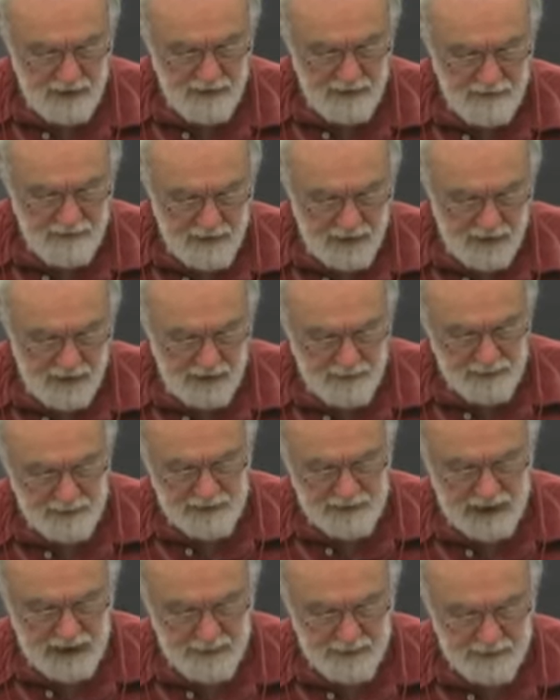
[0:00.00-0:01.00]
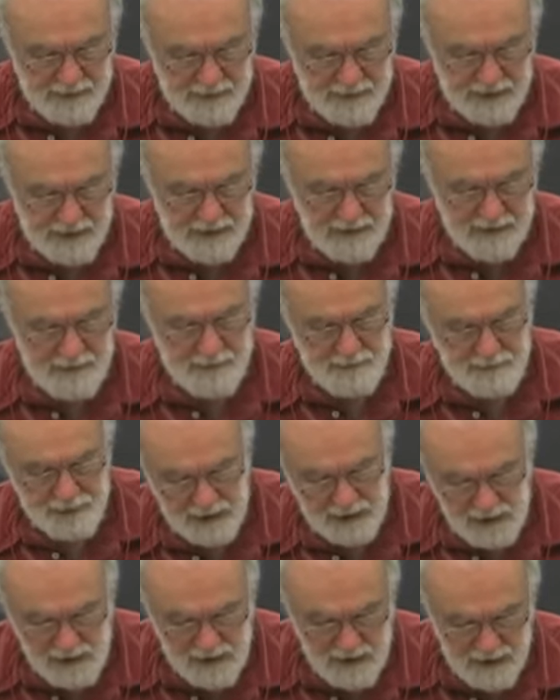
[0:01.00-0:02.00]
The variable capitals that are
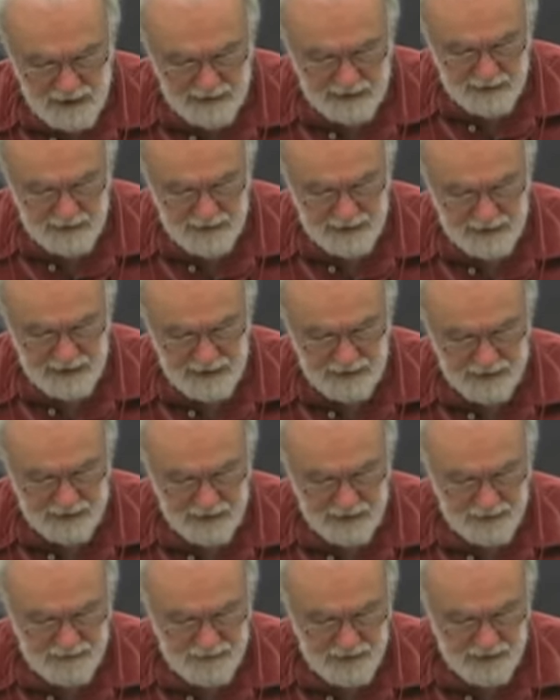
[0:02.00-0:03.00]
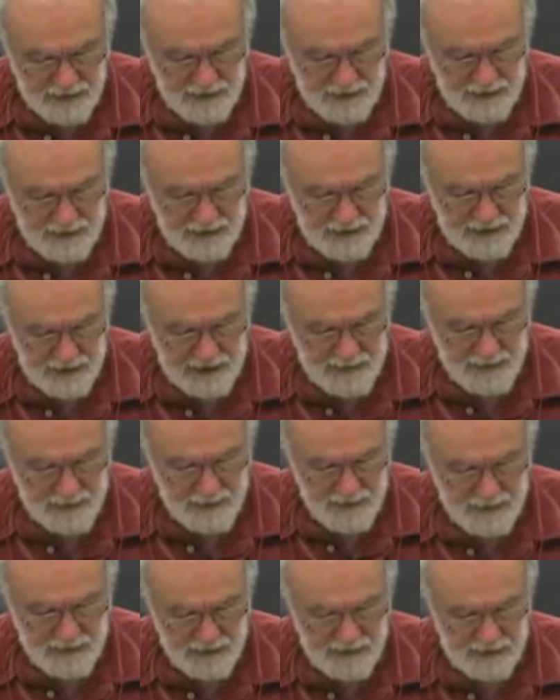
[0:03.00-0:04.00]
applied and actually function in the labour
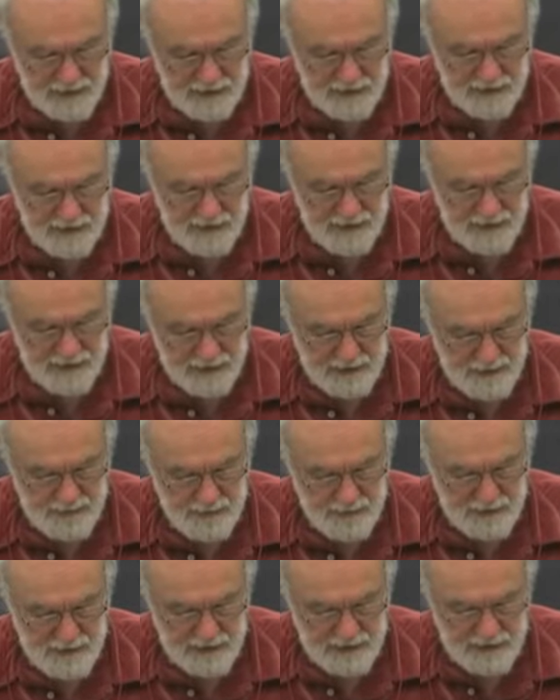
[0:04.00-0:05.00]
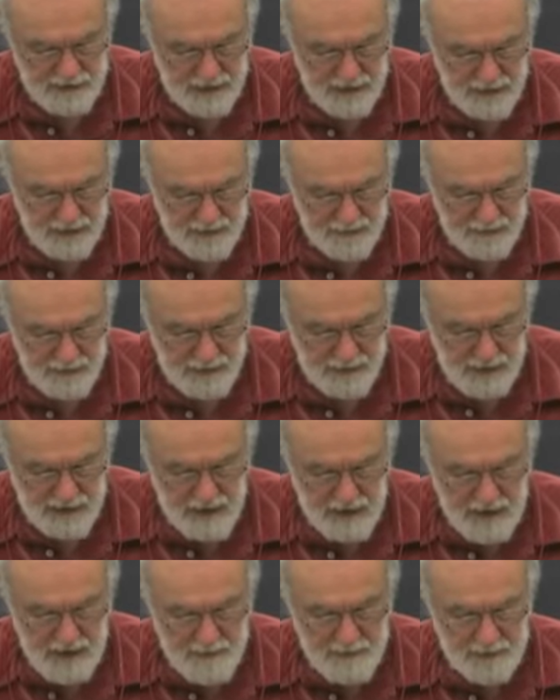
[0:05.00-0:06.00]
process are therefore the same,
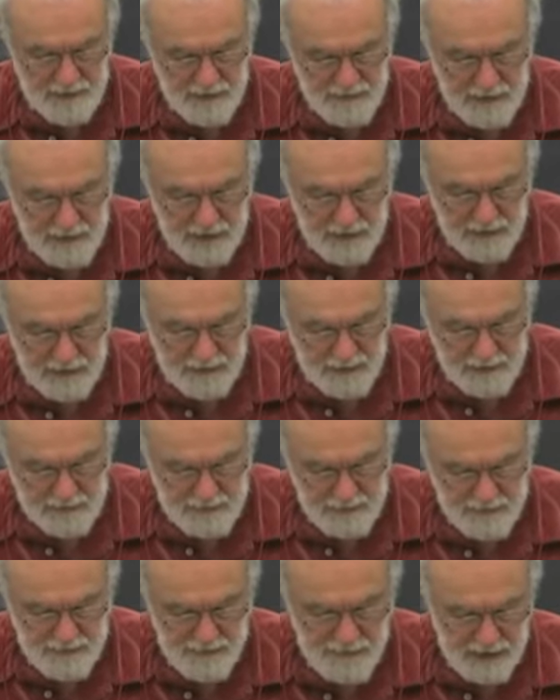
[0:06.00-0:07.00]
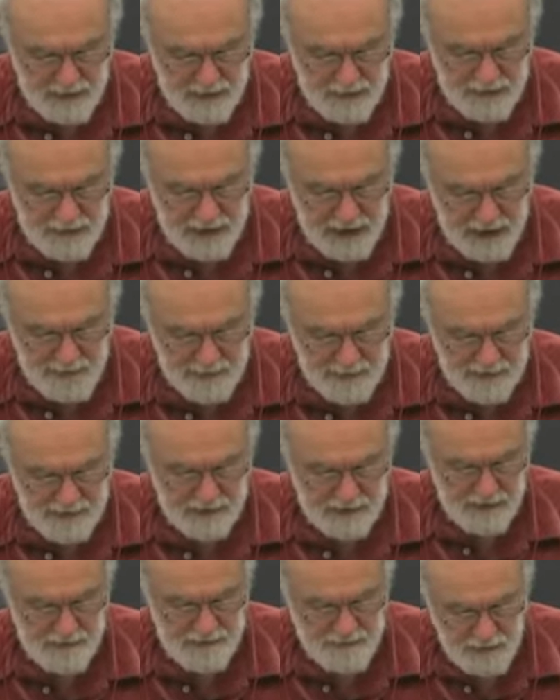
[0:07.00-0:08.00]
but the variable, variable
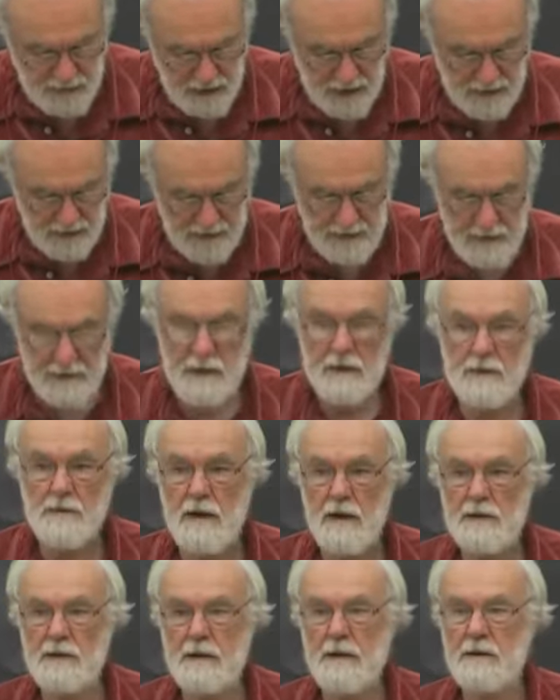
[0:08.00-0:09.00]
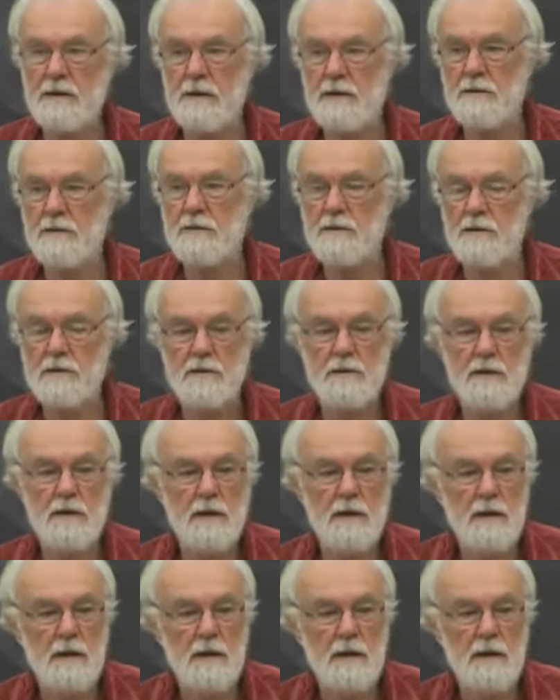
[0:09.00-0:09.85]
capitals advanced are quite unequal.